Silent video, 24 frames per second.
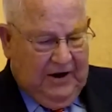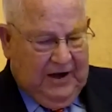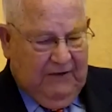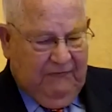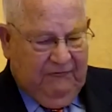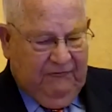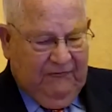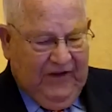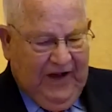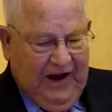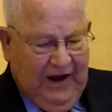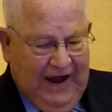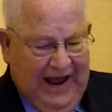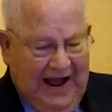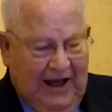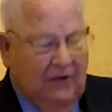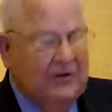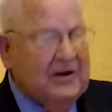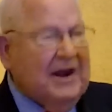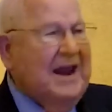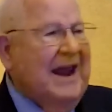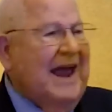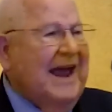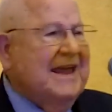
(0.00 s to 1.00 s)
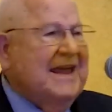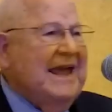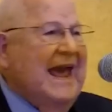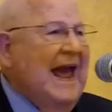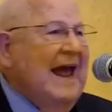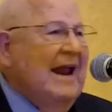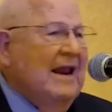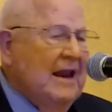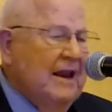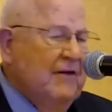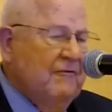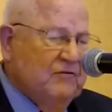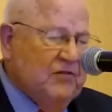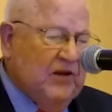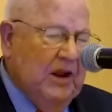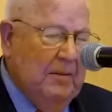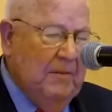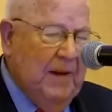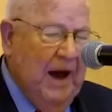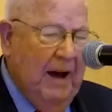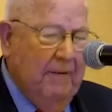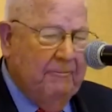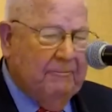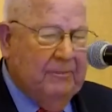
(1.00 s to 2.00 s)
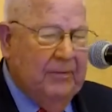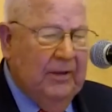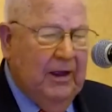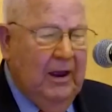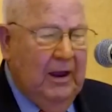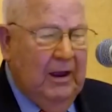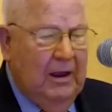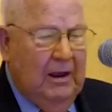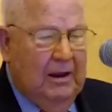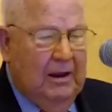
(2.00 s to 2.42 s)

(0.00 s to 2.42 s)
and he fell out and I can't lift him up."